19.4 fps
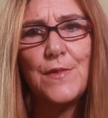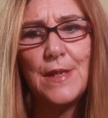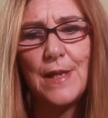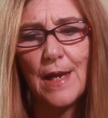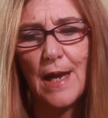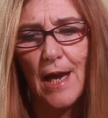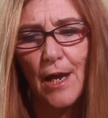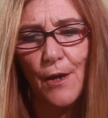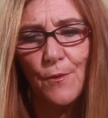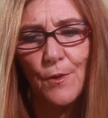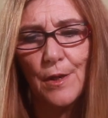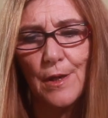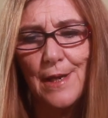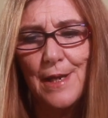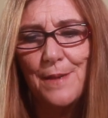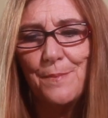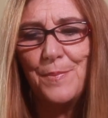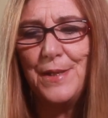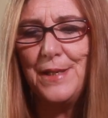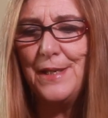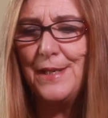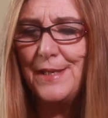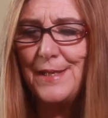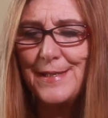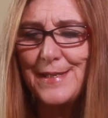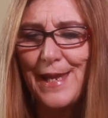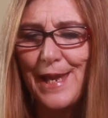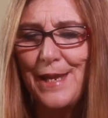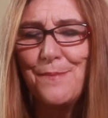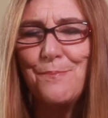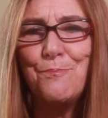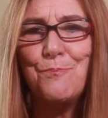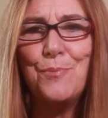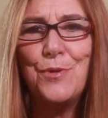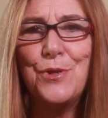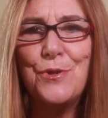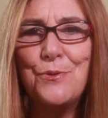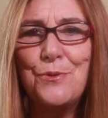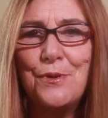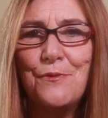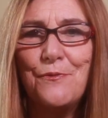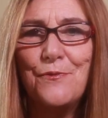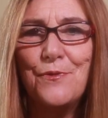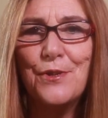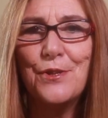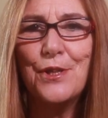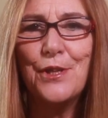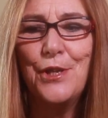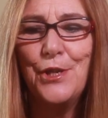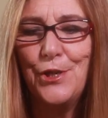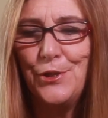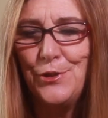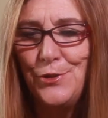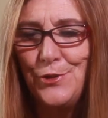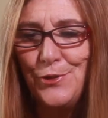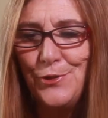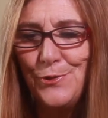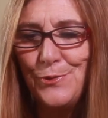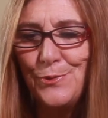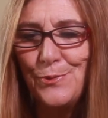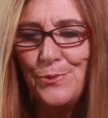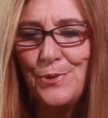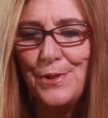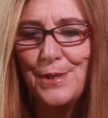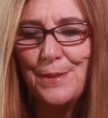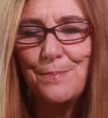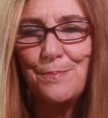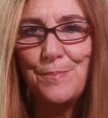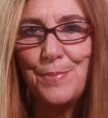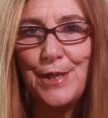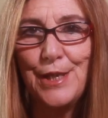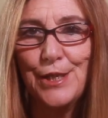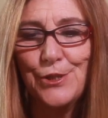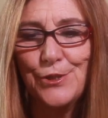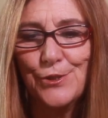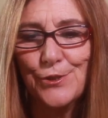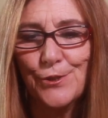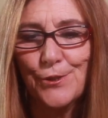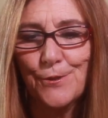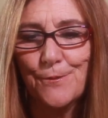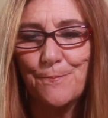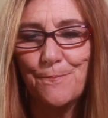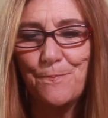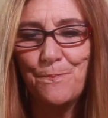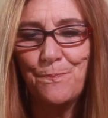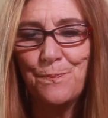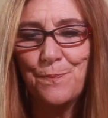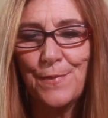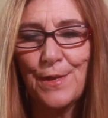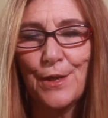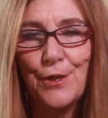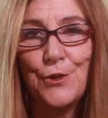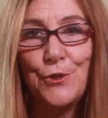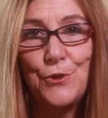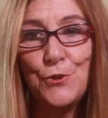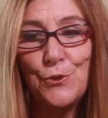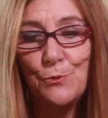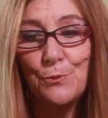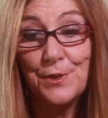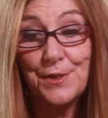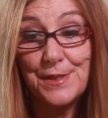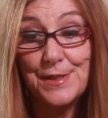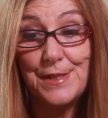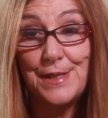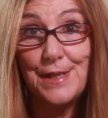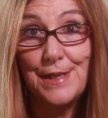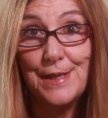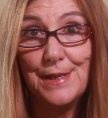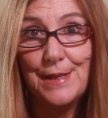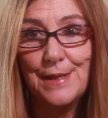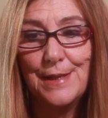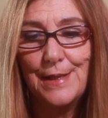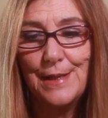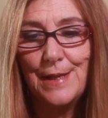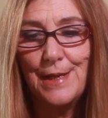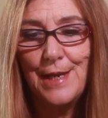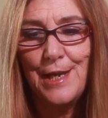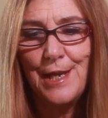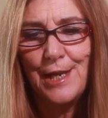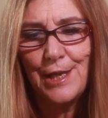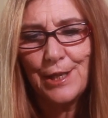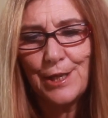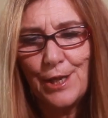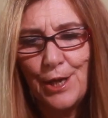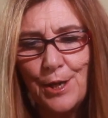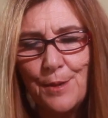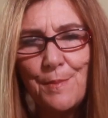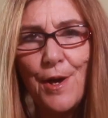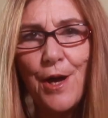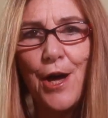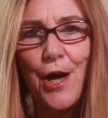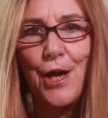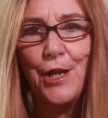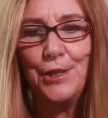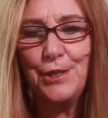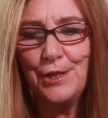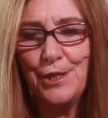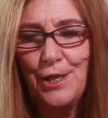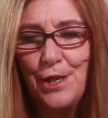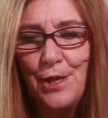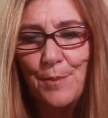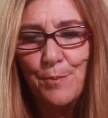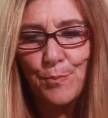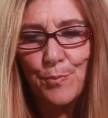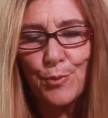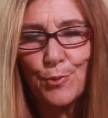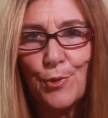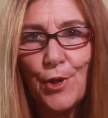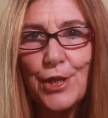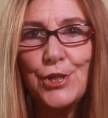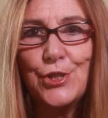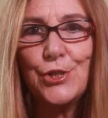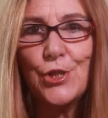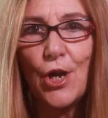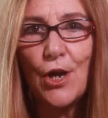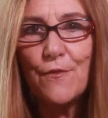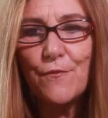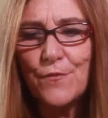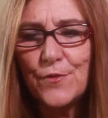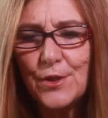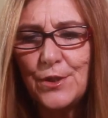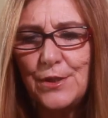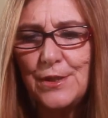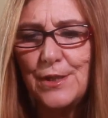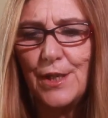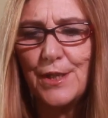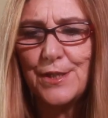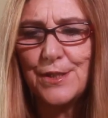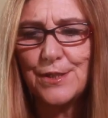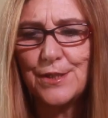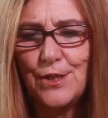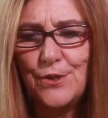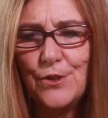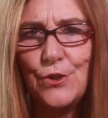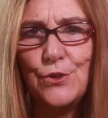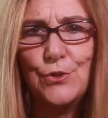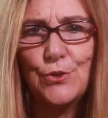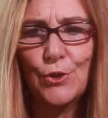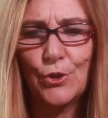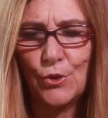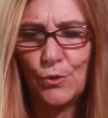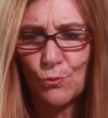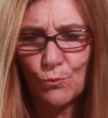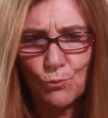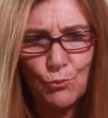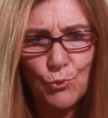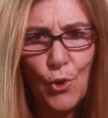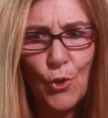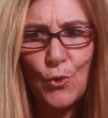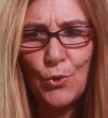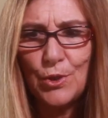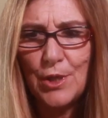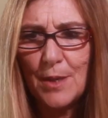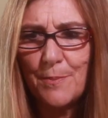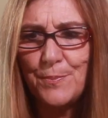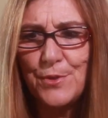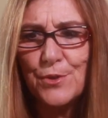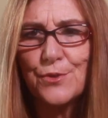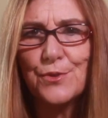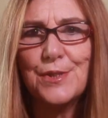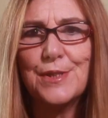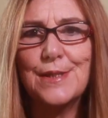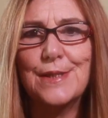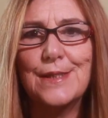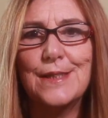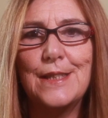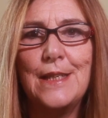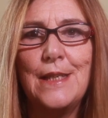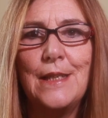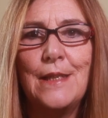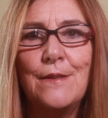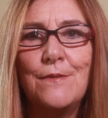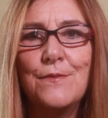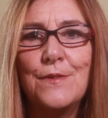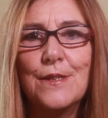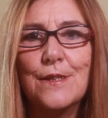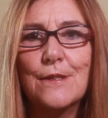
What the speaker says: the hour, but it is a beautiful new picture. You will see. Come on, brush off the dust in the dirt, roll up your sleeves,